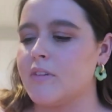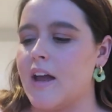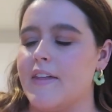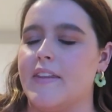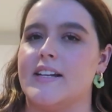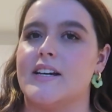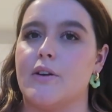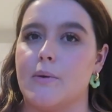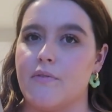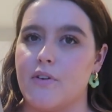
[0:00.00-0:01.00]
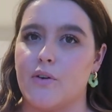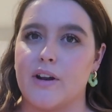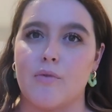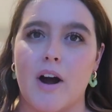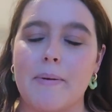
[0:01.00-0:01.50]
and then they tell you if you got
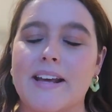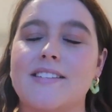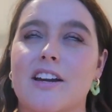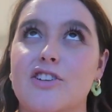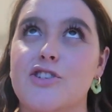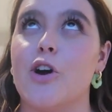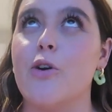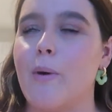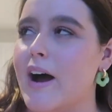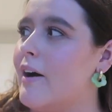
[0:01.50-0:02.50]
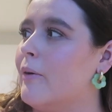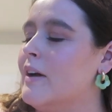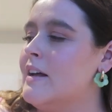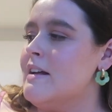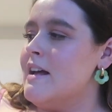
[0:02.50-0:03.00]
it right but it's done so
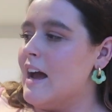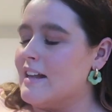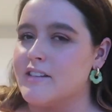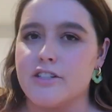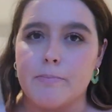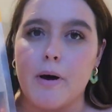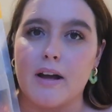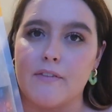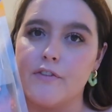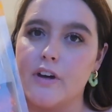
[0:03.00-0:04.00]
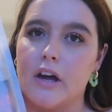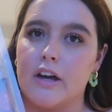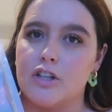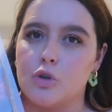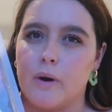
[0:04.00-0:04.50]
well and such a bargain
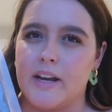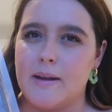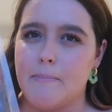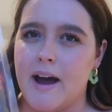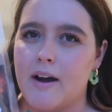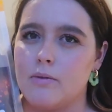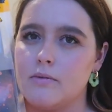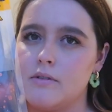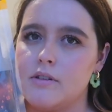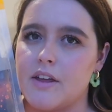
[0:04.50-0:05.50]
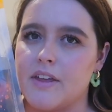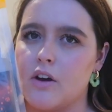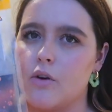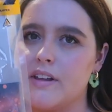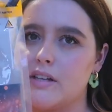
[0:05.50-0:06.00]
for 20 pounds. I
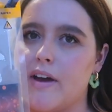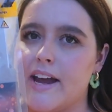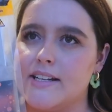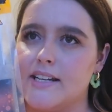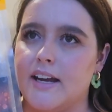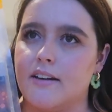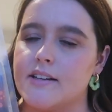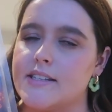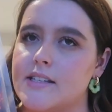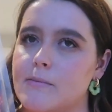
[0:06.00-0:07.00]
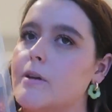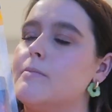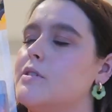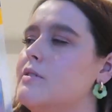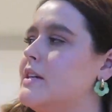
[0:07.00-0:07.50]
think I got this for 18 because they
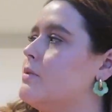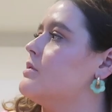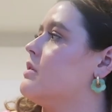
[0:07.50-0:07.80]
sometimes do deals